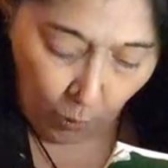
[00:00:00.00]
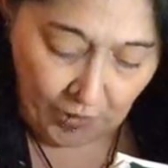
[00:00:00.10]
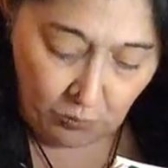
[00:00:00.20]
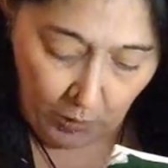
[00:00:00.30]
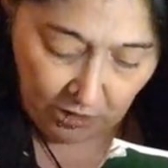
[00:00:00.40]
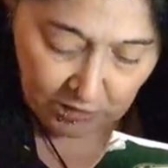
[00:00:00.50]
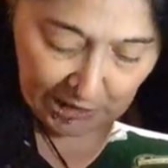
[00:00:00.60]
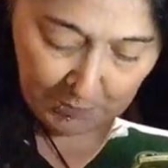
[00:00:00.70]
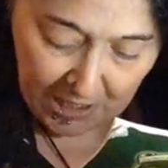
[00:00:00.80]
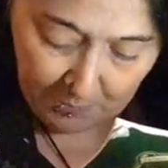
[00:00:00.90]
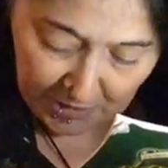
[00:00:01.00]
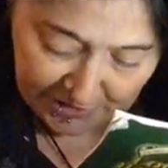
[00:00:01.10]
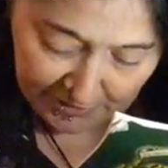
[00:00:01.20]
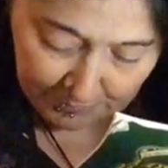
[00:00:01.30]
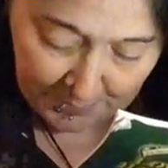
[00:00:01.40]
What a welcome it
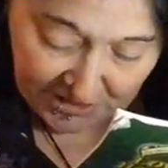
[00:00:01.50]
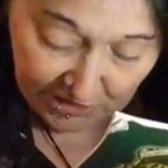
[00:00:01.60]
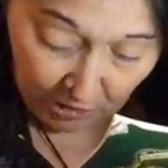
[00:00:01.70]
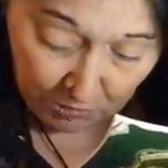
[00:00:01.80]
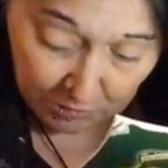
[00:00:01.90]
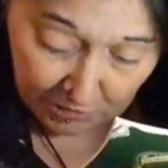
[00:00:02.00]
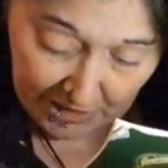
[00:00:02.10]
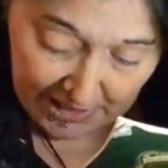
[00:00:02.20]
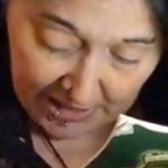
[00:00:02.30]
must have bestowed